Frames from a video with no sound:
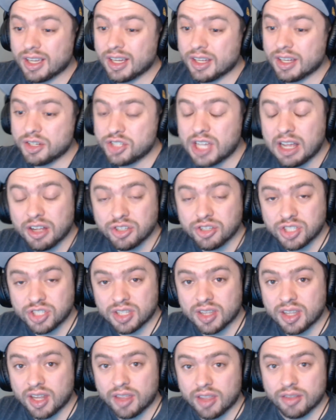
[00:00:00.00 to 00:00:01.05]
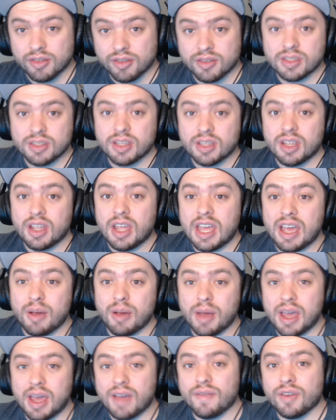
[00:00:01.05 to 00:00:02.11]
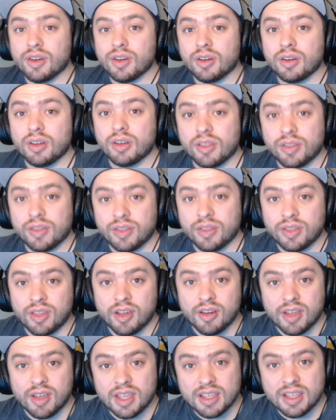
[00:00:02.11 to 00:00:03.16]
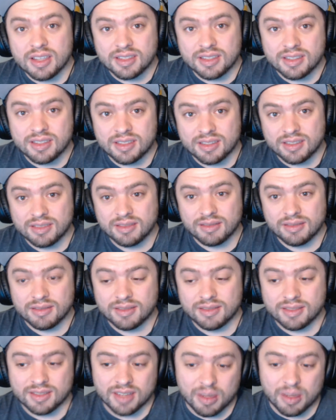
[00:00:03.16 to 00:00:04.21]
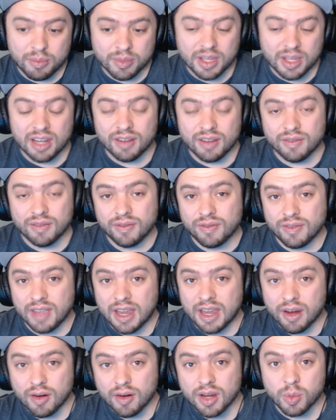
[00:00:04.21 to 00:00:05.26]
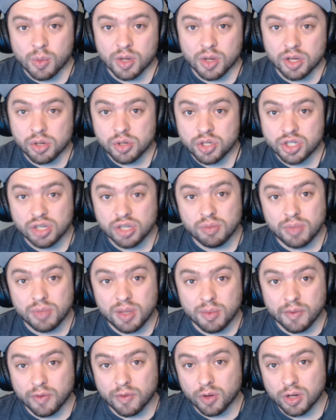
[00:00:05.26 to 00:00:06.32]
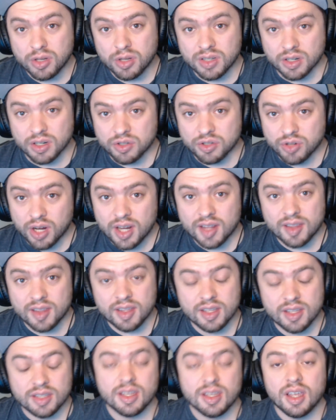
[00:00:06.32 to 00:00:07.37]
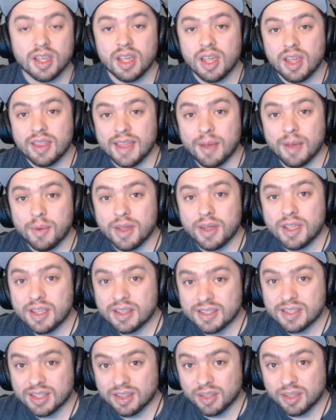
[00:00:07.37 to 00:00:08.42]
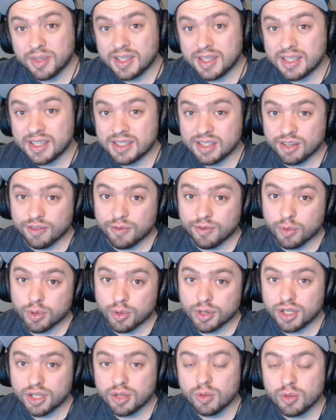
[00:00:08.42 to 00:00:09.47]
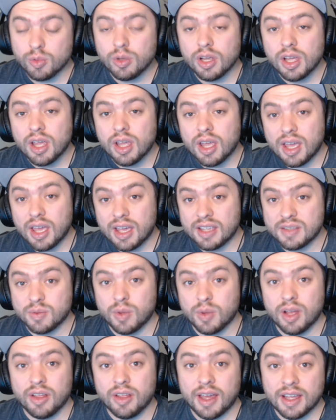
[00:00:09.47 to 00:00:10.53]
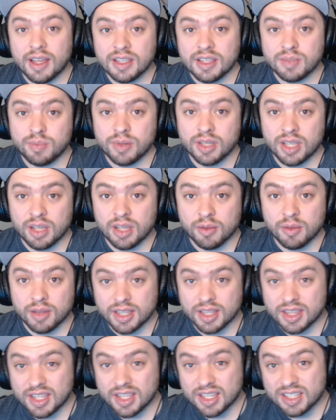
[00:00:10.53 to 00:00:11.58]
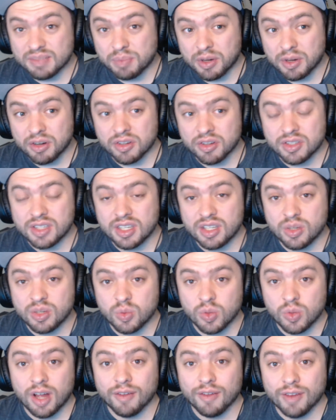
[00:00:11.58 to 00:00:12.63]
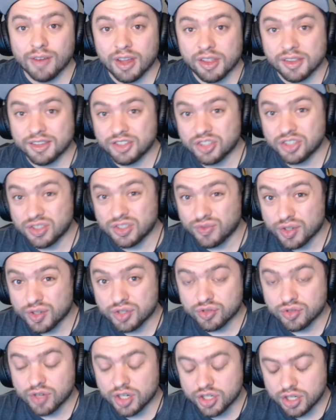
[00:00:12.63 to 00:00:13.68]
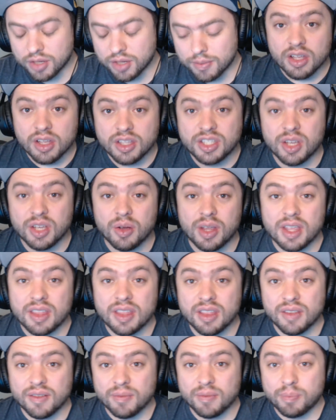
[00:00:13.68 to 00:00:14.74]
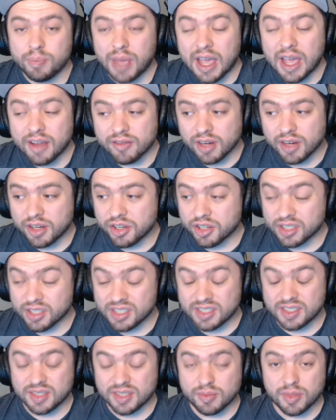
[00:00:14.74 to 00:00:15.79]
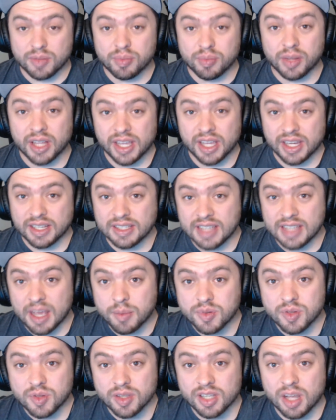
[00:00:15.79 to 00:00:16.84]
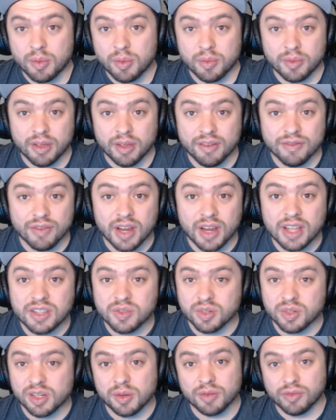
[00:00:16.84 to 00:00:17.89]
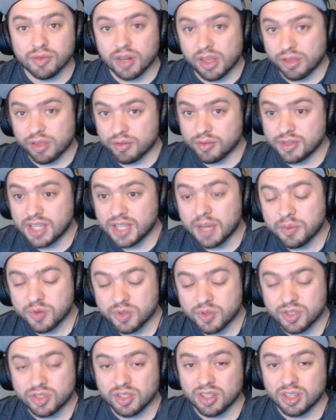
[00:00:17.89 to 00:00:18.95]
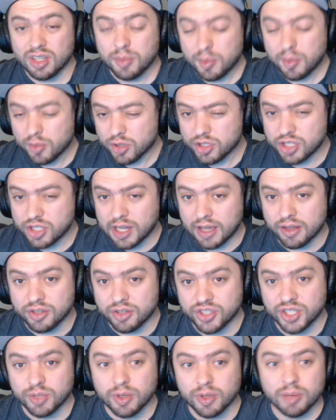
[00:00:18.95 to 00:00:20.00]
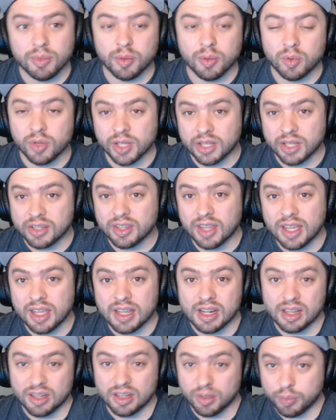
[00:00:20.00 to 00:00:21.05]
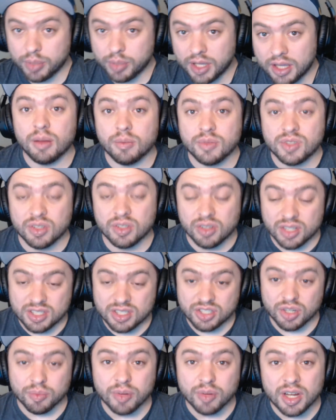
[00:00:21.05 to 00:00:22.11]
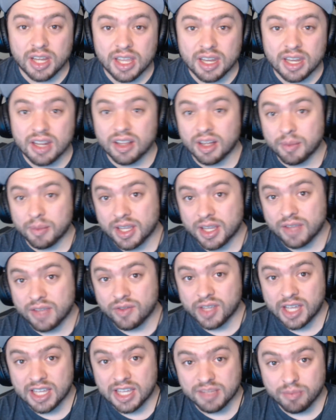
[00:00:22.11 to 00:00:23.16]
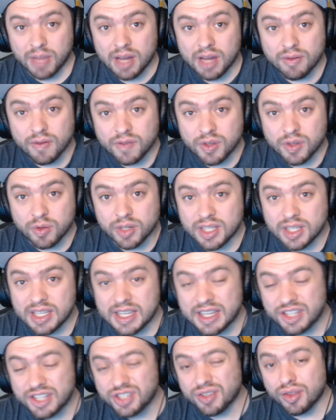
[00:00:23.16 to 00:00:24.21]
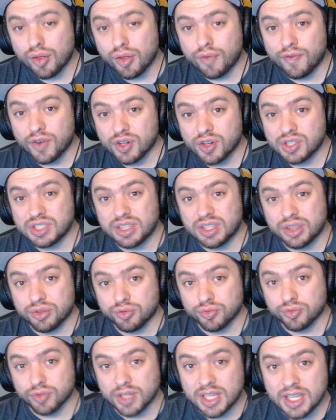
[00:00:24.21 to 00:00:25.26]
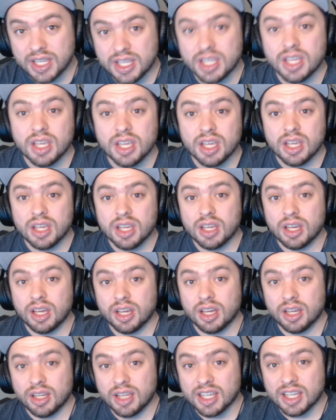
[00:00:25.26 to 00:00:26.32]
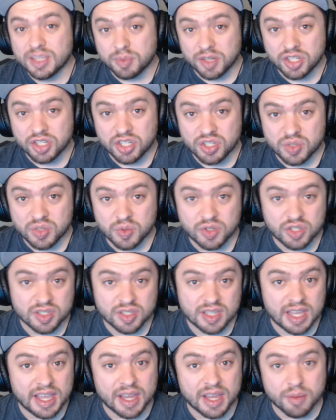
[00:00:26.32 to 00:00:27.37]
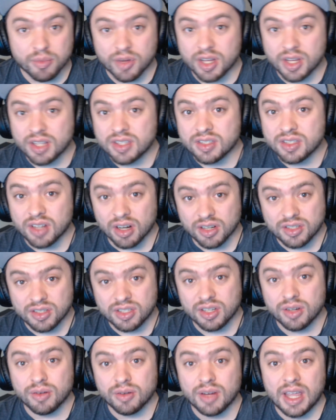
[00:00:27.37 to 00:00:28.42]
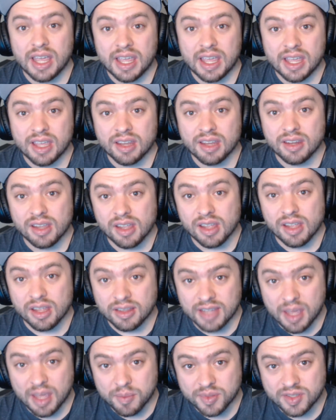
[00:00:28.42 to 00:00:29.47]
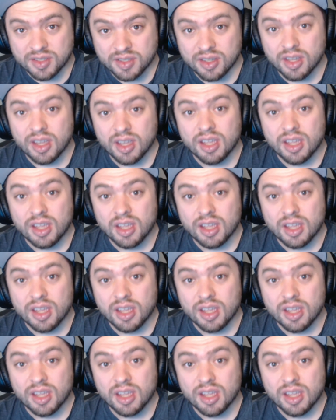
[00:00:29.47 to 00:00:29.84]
challenging than others. However, there is some kind of area where you should be before you start trying these. That way, it's a little bit easier for you, as well as being able to get the experience that you want rather than just frustration. So in the background, you're going to see me playing Depths with a couple of my friends. We're going to be running through Depths, which is a little bit more challenging one, but we'll get to that in a little bit. So let's jump right in. I'm give you guys my review on each of the first three expeditions, which is Amrine, Starstone, and Depths.